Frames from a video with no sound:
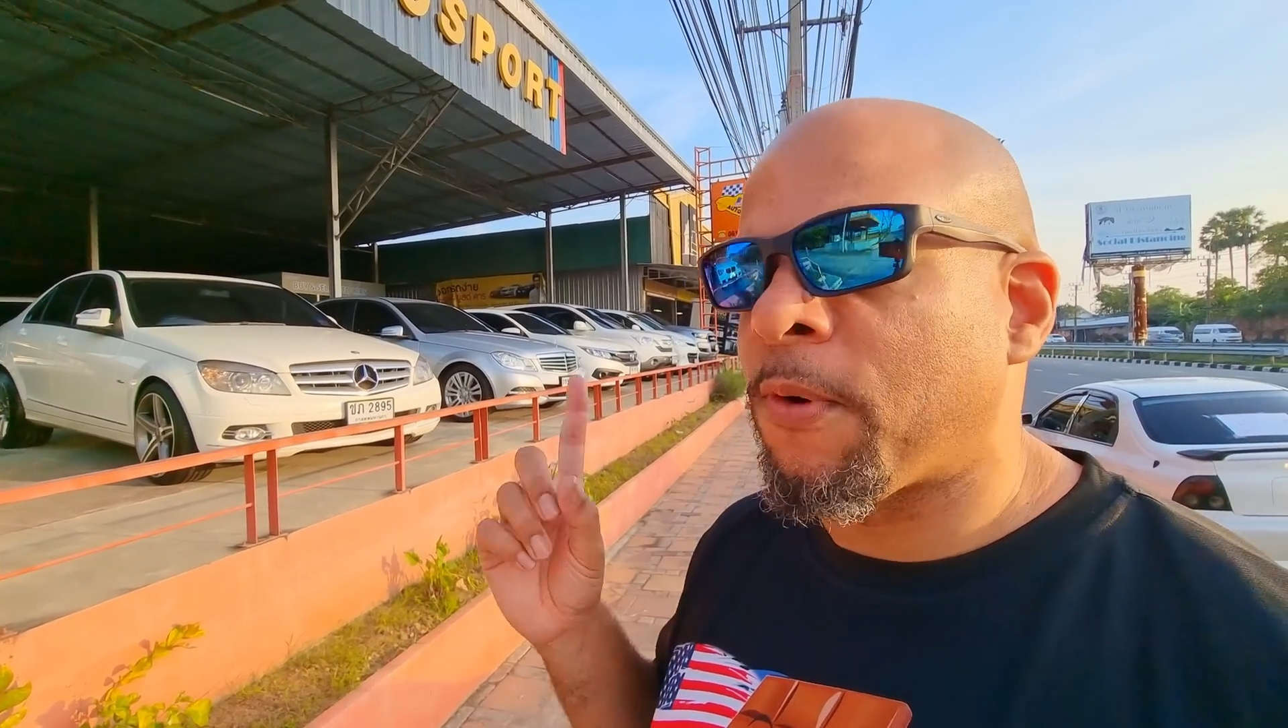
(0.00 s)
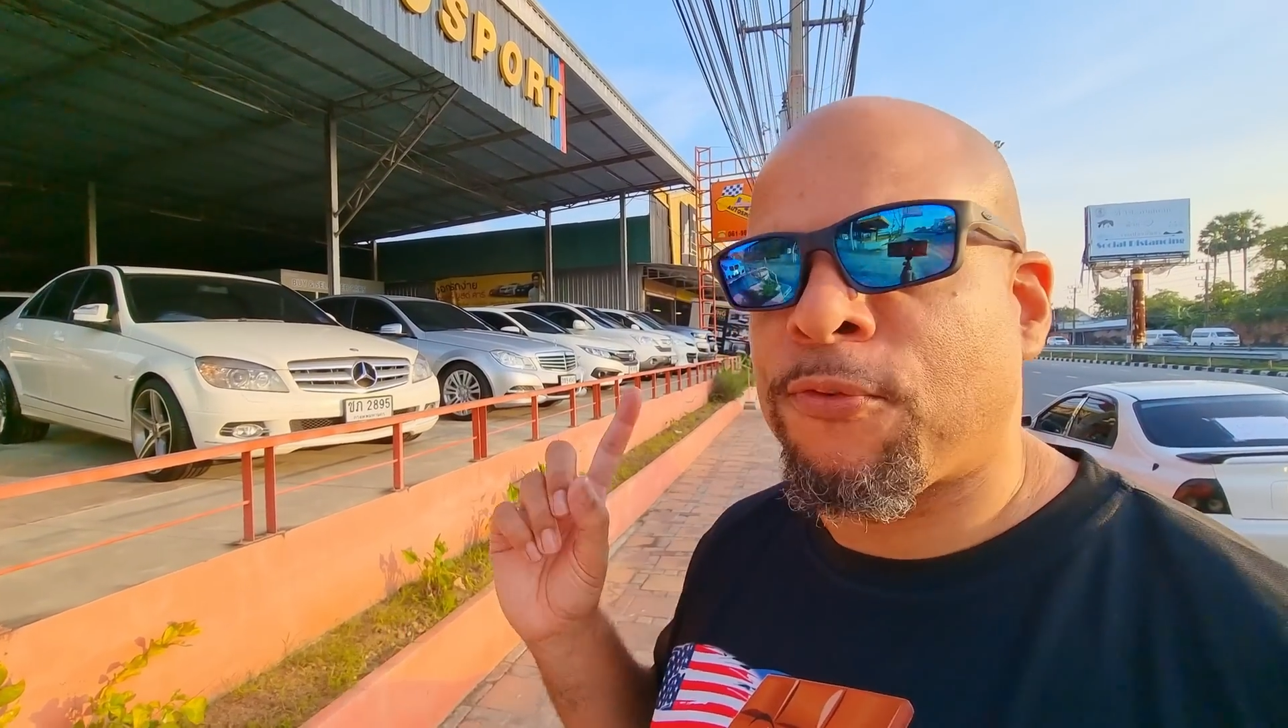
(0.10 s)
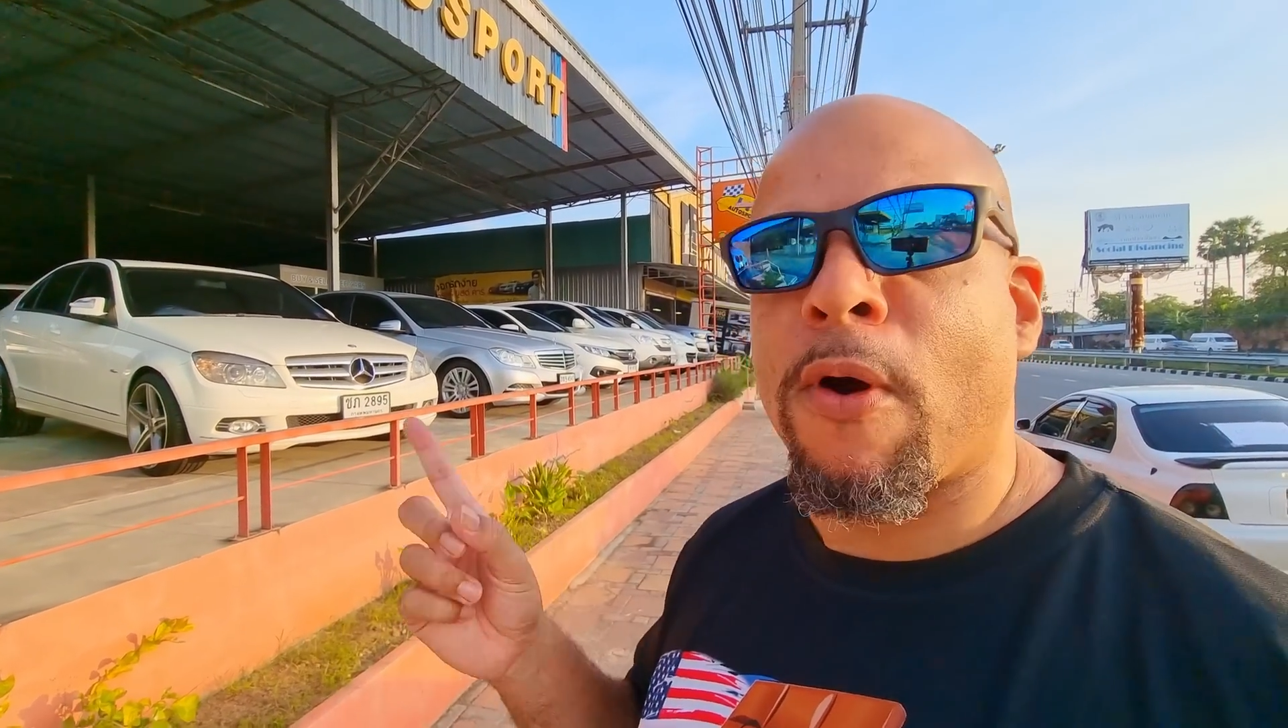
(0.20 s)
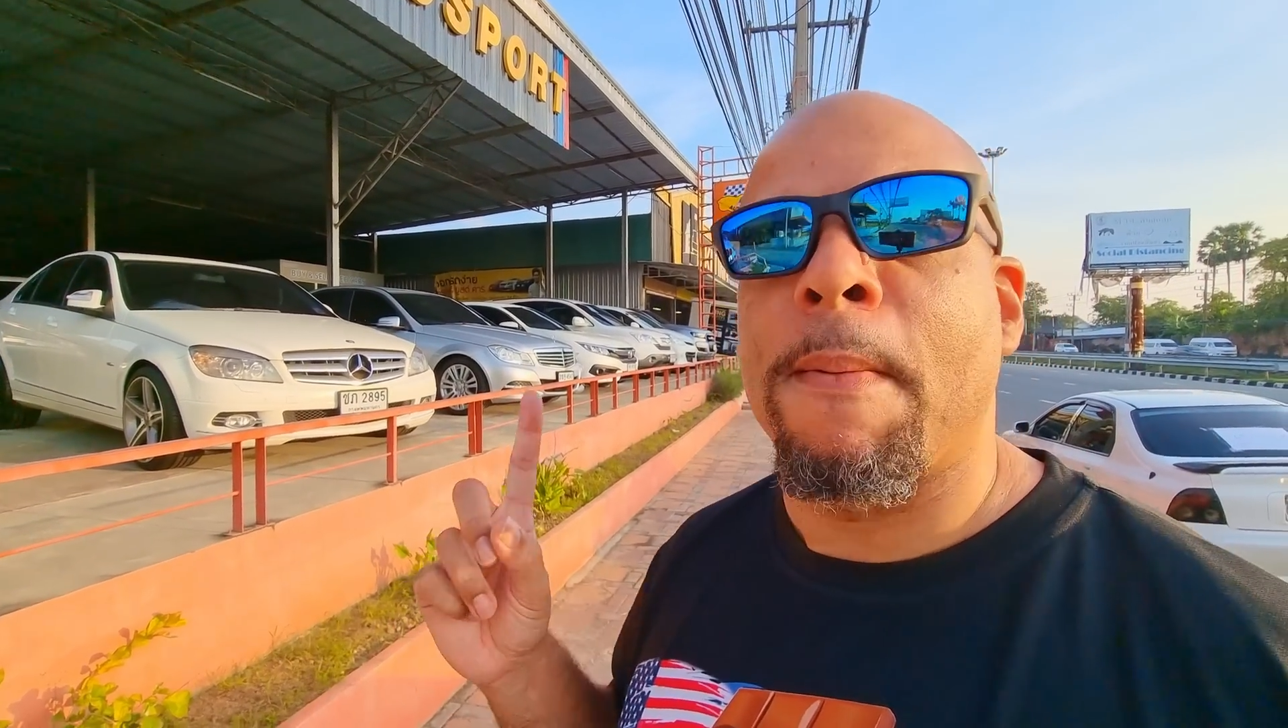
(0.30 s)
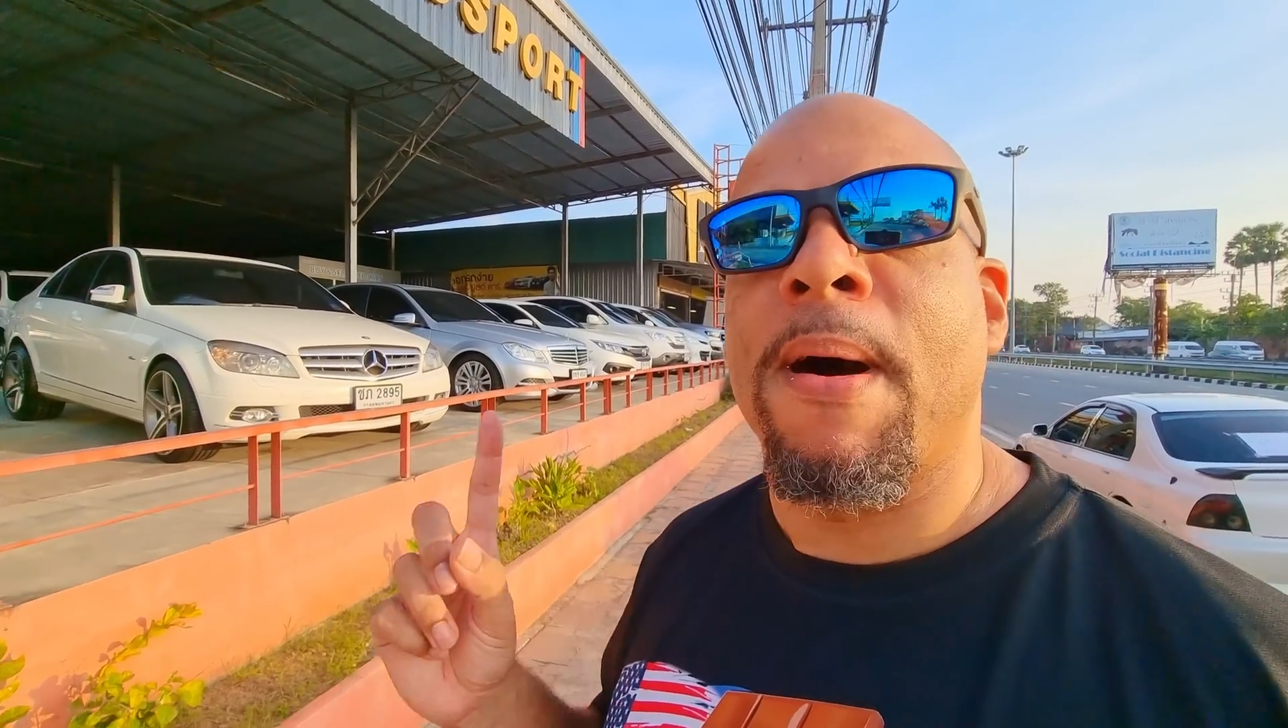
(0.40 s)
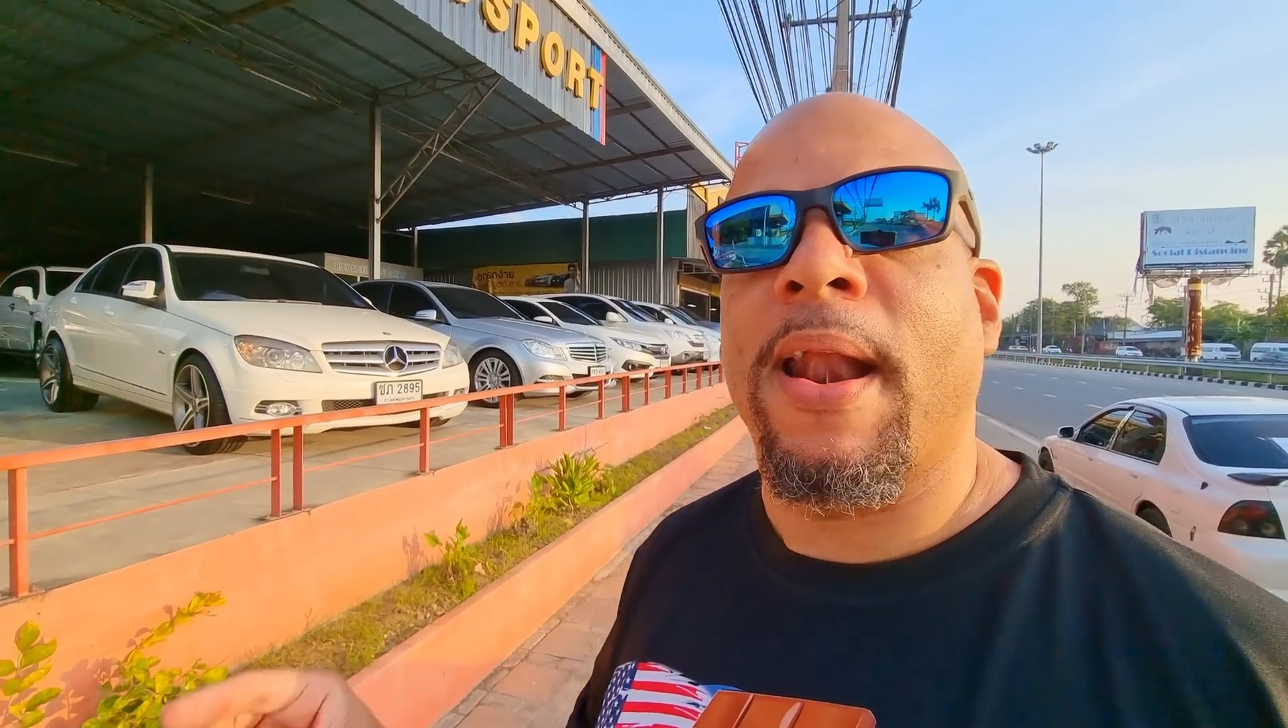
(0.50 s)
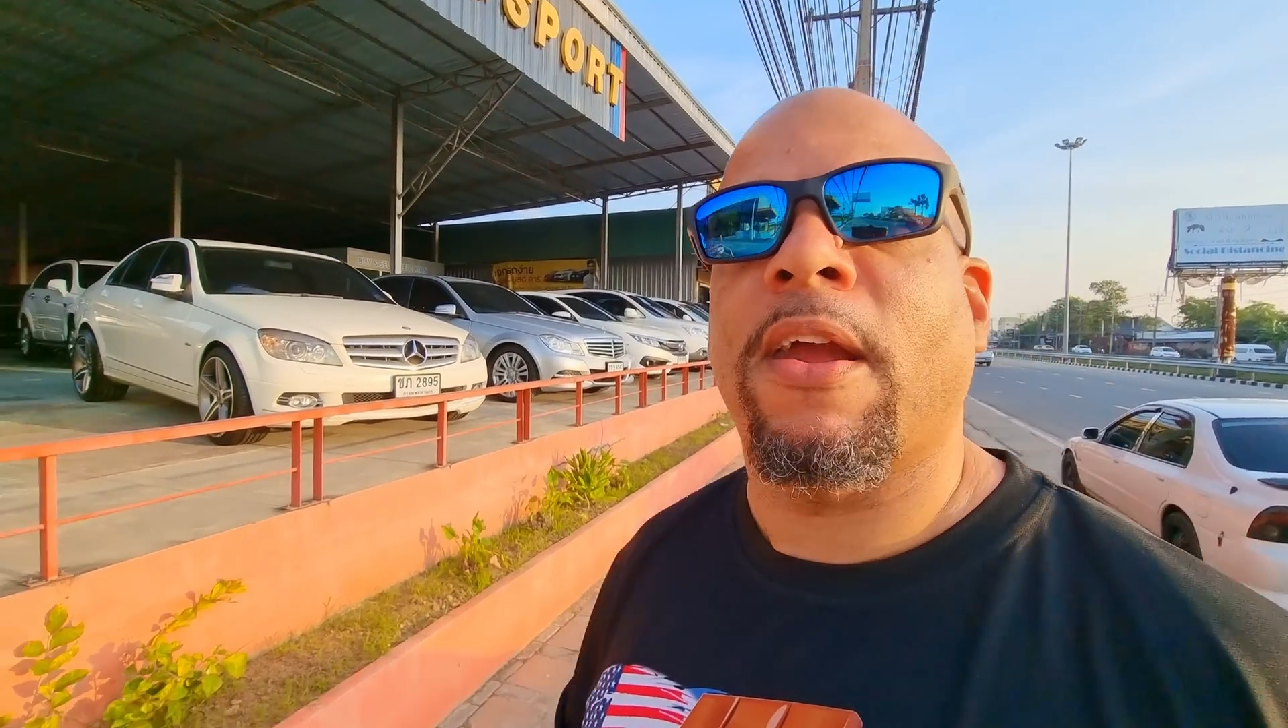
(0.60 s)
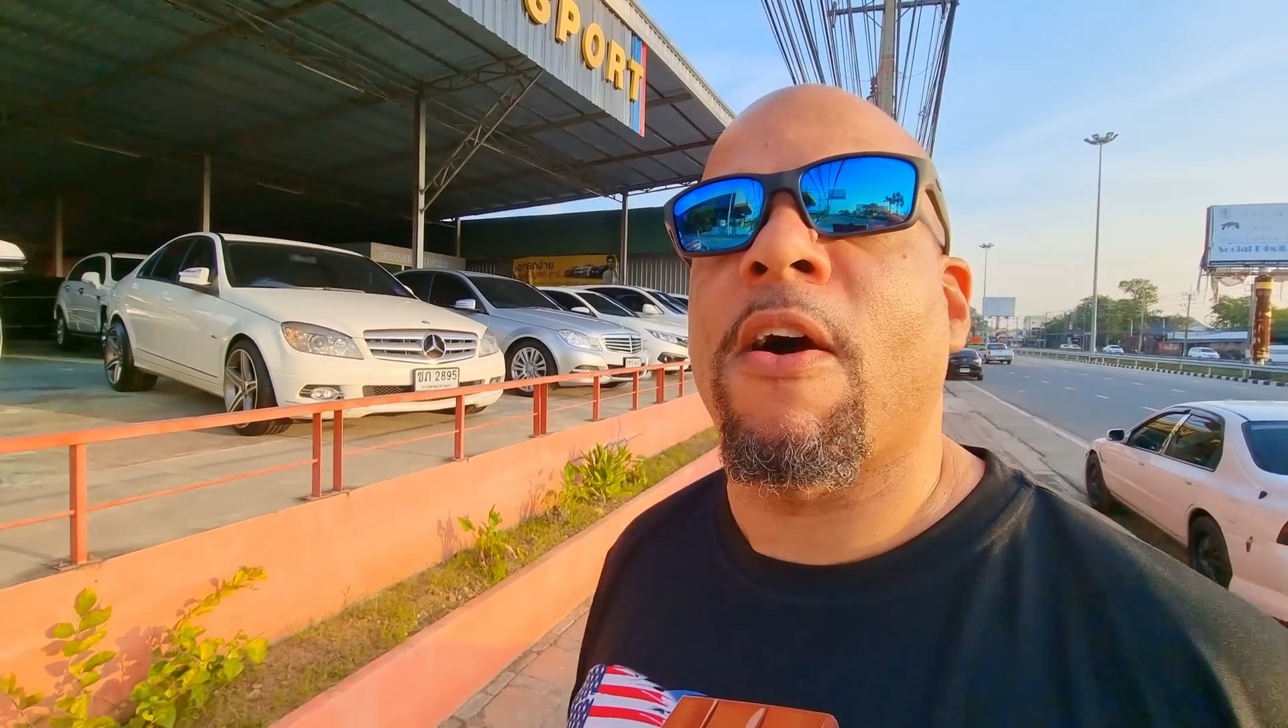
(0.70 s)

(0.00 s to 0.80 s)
before I bought a